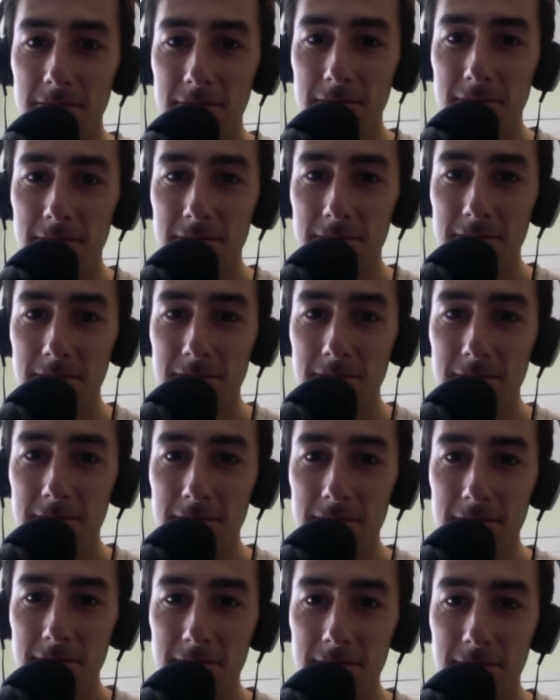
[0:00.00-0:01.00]

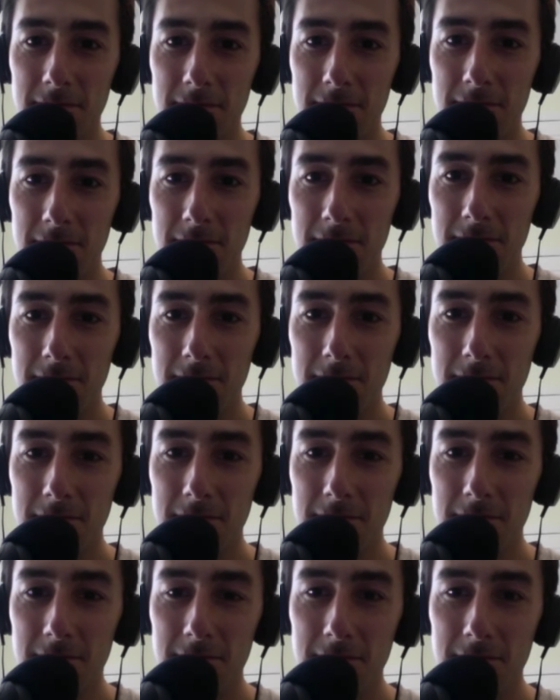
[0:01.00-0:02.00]

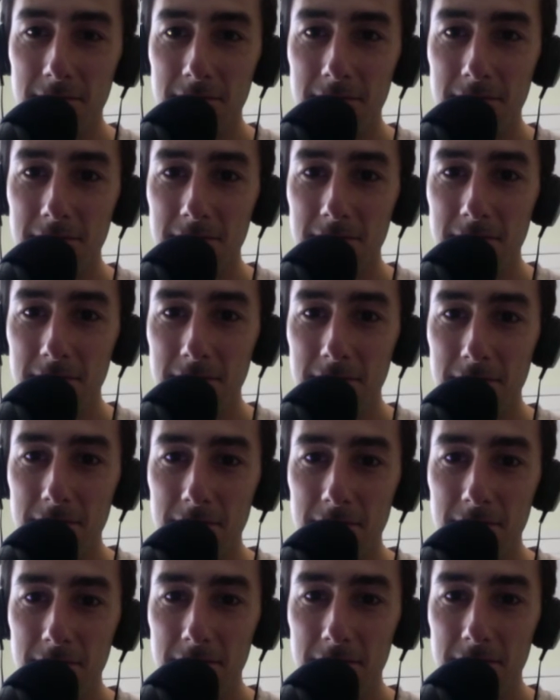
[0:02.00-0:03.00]

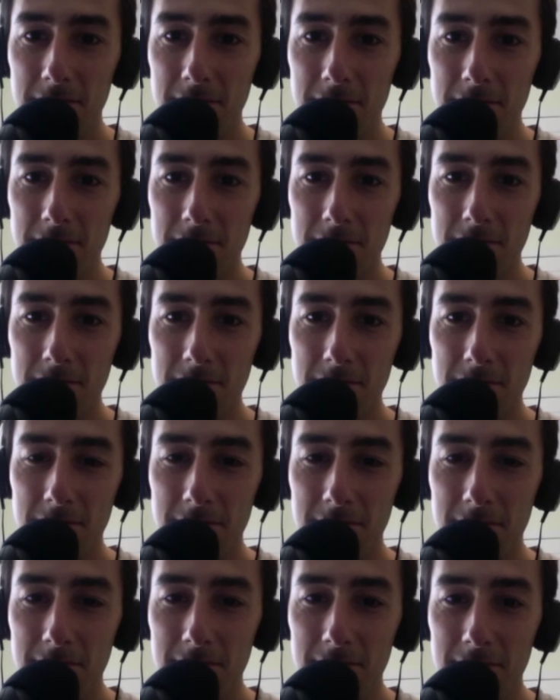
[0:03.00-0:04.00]

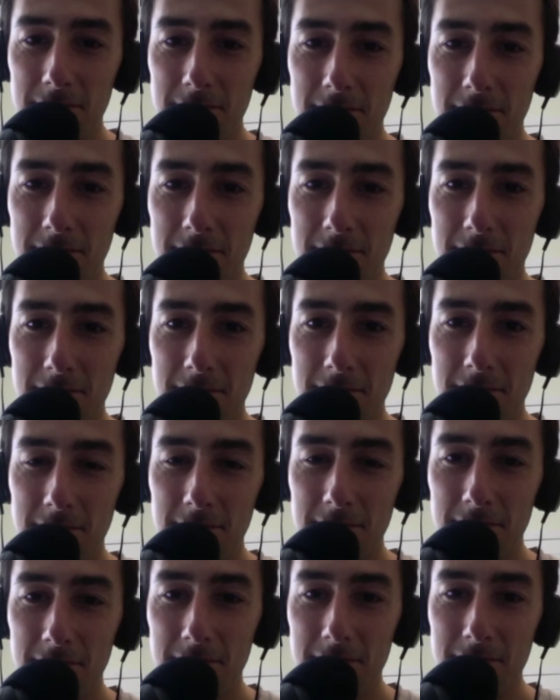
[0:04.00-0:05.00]

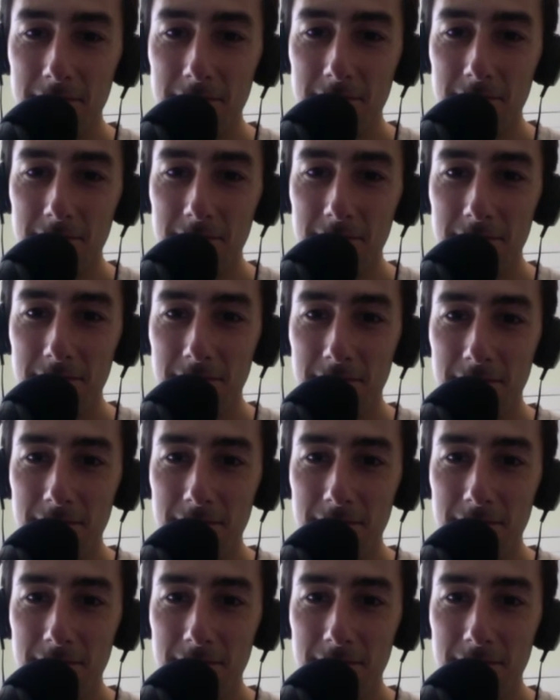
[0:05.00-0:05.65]
(not speaking)